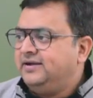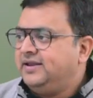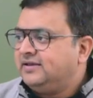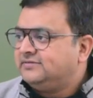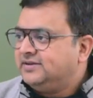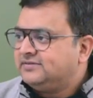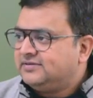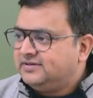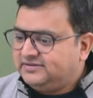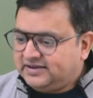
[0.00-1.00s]
next
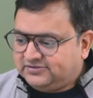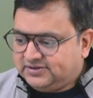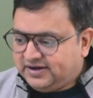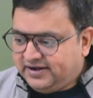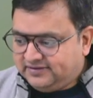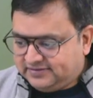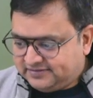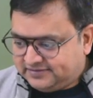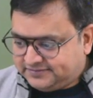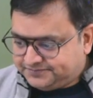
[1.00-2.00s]
is section
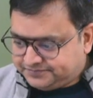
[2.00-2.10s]
36.